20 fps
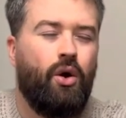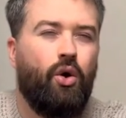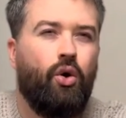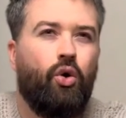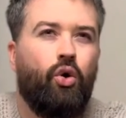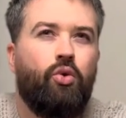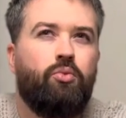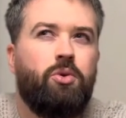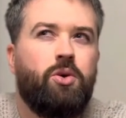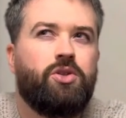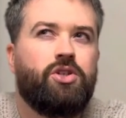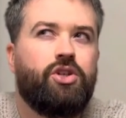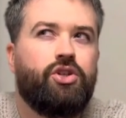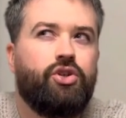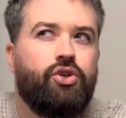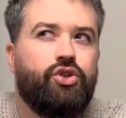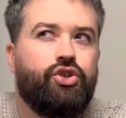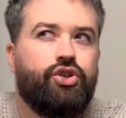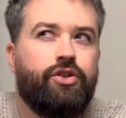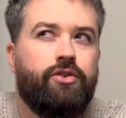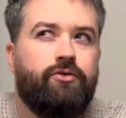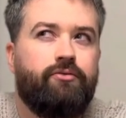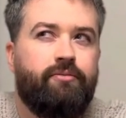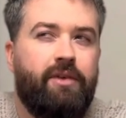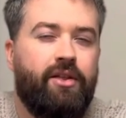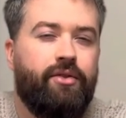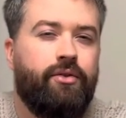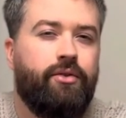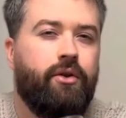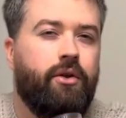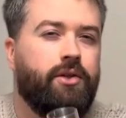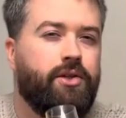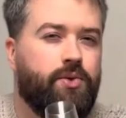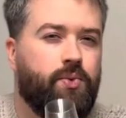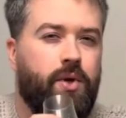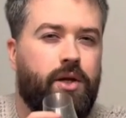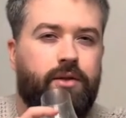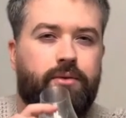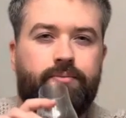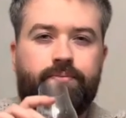Almost a touch of menthol as
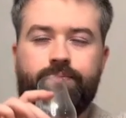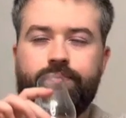well.